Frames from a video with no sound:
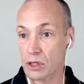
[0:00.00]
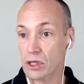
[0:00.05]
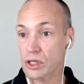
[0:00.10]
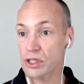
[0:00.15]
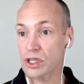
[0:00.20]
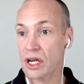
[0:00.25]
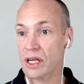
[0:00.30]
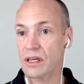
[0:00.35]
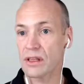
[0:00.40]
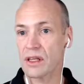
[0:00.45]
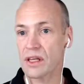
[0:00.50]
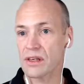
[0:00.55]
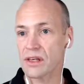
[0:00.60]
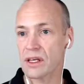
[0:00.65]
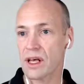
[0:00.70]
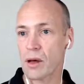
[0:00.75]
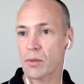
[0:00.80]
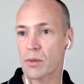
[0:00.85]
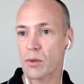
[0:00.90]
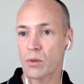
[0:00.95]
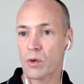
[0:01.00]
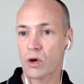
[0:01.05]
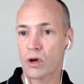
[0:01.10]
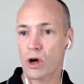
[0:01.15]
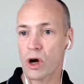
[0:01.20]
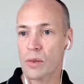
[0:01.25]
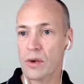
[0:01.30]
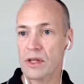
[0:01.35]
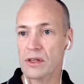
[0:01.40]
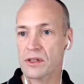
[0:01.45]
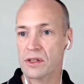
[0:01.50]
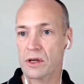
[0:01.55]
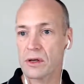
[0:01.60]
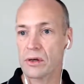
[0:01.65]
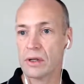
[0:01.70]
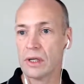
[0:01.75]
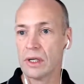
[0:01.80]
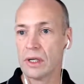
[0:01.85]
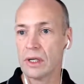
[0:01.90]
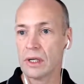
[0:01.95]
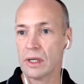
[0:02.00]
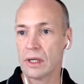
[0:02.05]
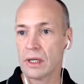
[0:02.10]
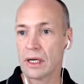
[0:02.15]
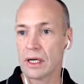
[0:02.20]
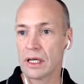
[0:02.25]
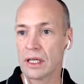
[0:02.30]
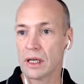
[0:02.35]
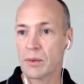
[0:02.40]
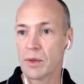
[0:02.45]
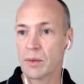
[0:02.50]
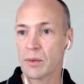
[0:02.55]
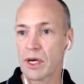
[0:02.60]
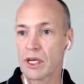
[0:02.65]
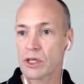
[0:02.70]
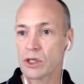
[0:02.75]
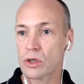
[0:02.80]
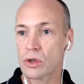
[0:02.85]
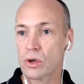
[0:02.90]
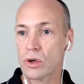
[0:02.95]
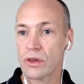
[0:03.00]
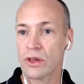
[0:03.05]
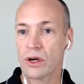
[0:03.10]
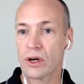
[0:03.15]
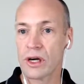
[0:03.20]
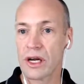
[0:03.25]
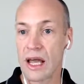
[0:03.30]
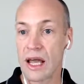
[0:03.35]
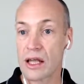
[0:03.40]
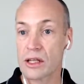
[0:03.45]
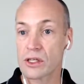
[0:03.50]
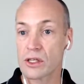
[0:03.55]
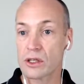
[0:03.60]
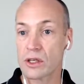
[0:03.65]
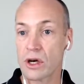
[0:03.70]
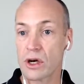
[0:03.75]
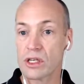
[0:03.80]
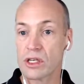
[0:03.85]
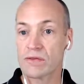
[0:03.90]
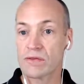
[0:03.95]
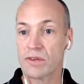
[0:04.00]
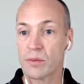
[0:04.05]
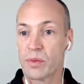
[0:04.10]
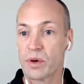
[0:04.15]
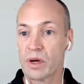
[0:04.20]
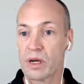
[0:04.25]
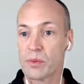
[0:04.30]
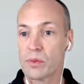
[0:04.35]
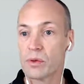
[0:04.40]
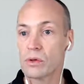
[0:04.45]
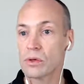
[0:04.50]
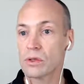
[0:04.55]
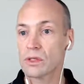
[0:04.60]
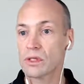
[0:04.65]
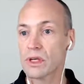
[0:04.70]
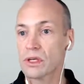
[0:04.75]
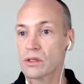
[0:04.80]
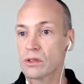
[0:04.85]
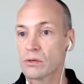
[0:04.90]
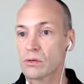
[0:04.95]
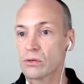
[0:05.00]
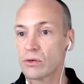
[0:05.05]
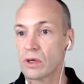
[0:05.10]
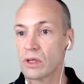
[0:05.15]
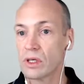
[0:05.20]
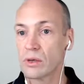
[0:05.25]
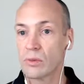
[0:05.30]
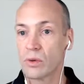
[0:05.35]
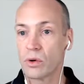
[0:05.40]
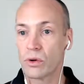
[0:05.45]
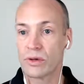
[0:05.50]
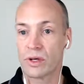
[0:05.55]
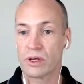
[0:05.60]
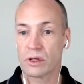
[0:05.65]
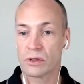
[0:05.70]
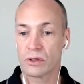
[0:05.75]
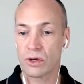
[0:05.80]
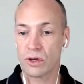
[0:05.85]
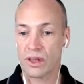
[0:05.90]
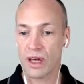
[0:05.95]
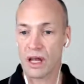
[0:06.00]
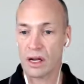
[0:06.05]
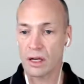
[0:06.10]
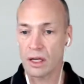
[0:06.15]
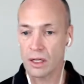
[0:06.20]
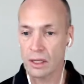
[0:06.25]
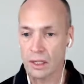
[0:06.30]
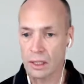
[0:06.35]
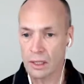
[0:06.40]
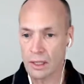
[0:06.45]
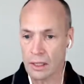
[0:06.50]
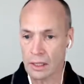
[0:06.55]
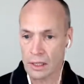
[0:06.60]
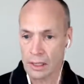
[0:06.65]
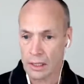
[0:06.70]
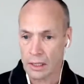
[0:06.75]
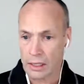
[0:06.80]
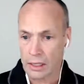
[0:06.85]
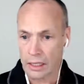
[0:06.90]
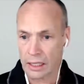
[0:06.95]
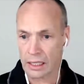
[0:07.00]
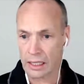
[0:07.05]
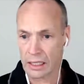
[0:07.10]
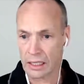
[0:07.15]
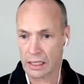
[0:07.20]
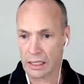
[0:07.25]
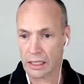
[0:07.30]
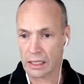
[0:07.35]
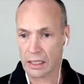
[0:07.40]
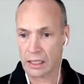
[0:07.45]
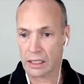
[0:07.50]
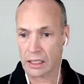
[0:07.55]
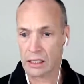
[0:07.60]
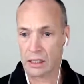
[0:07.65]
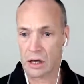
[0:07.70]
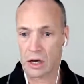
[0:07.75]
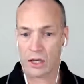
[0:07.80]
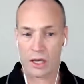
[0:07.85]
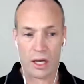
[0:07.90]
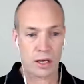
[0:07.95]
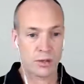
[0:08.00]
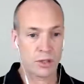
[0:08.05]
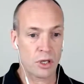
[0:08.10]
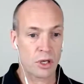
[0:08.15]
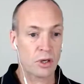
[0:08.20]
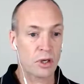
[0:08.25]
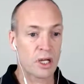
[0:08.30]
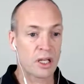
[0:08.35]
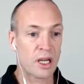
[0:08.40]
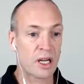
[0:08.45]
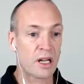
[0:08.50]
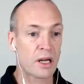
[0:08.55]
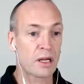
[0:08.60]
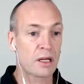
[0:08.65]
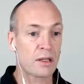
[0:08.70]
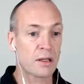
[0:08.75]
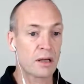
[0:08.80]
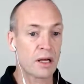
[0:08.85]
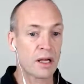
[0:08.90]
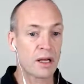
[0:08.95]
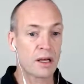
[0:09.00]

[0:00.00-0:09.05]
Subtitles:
just checking, there's a couple more comments, so let me make sure that I answer those for people, because that's really important how to do that. Okay, so Elena,